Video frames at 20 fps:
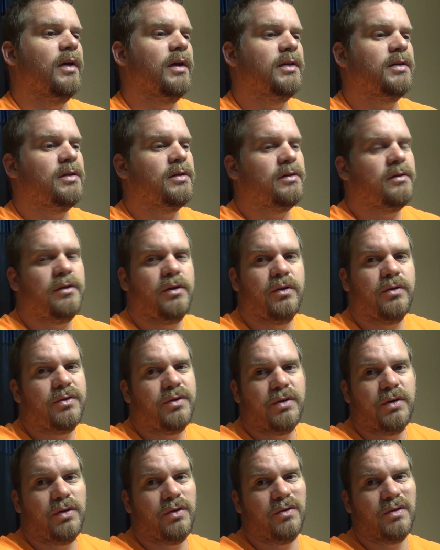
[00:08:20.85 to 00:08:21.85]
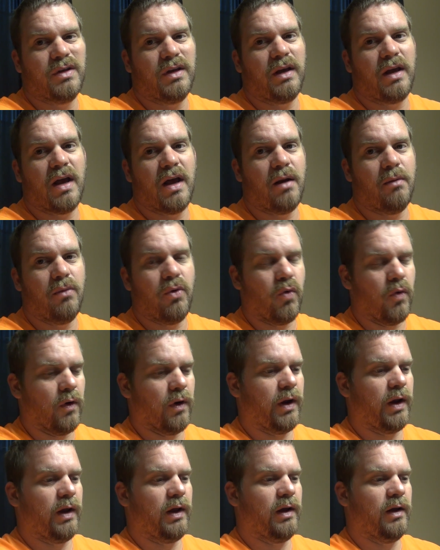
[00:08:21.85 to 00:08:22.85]
It's usually kind of
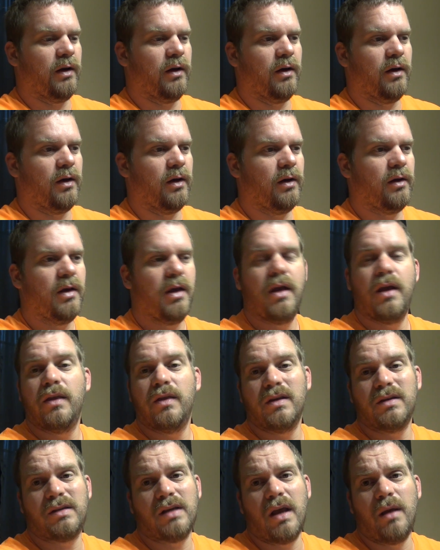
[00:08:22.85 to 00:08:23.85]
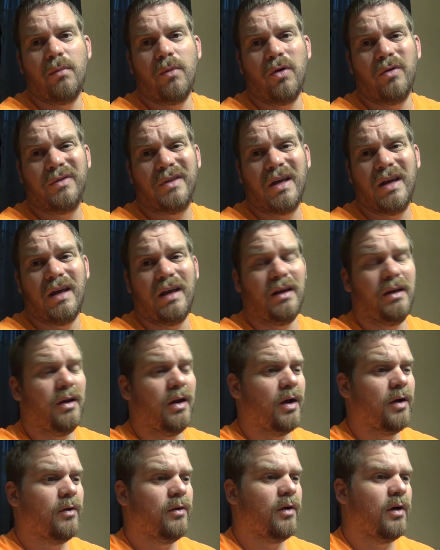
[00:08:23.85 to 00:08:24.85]
boring and the same old thing, you
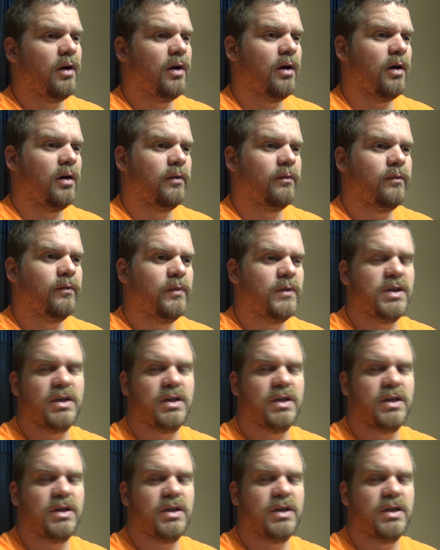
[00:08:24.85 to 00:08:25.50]
know,